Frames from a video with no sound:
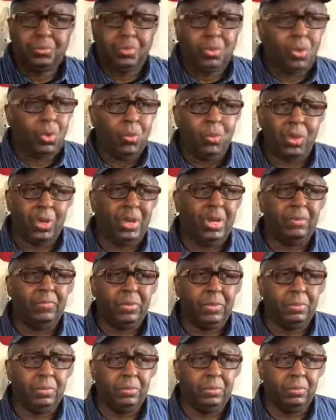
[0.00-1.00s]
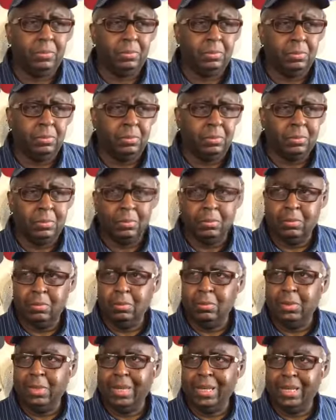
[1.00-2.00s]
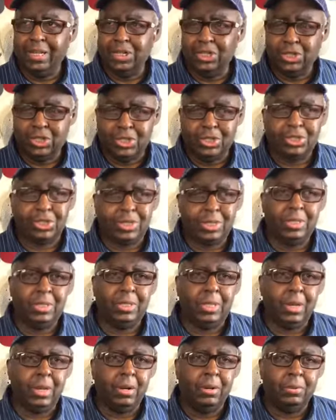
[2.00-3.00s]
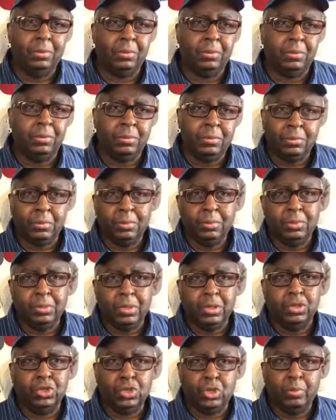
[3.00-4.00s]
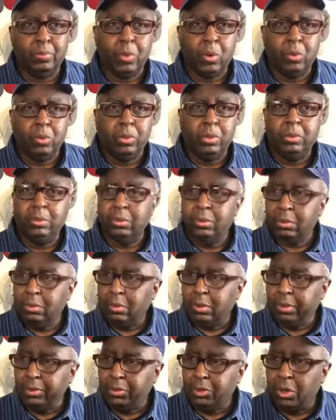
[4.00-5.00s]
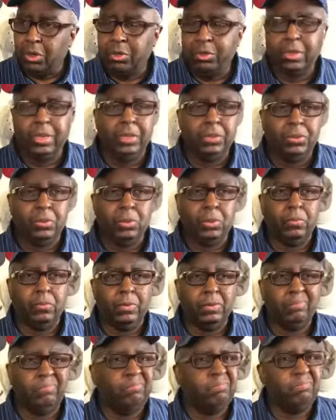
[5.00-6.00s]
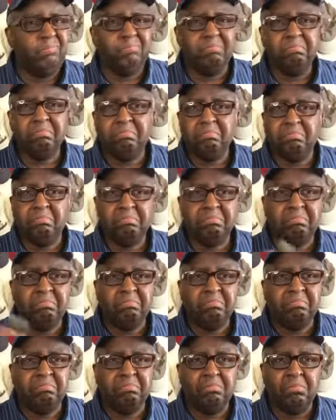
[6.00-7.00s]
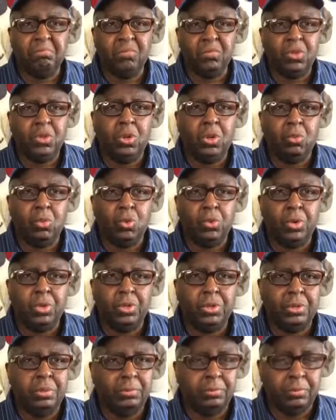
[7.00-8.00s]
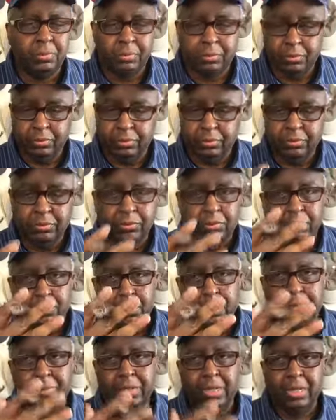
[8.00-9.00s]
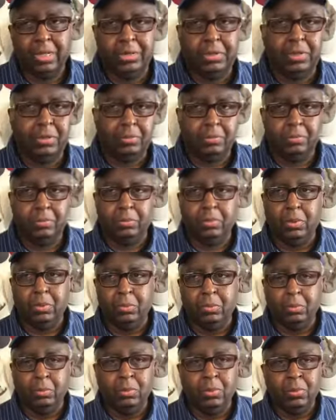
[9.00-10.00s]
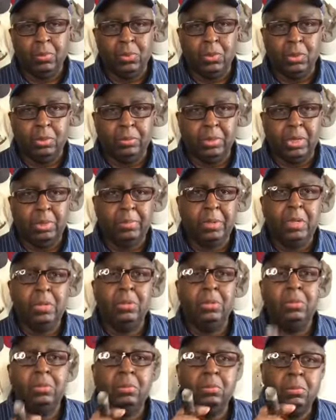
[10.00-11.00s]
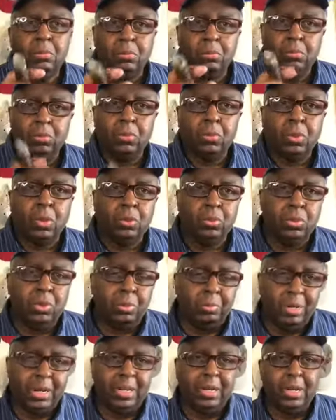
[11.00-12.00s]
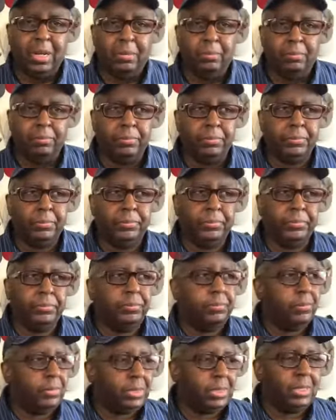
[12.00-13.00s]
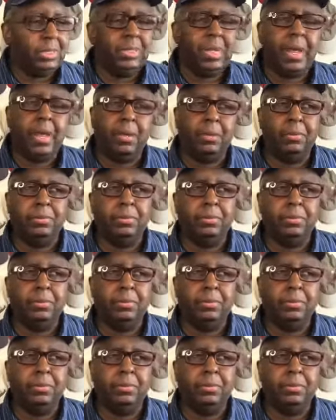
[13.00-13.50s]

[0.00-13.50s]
whatever and just sit there and smoke and talk things over, no wars. I'm telling you. Don't believe me? Go to a B&M. Sit down.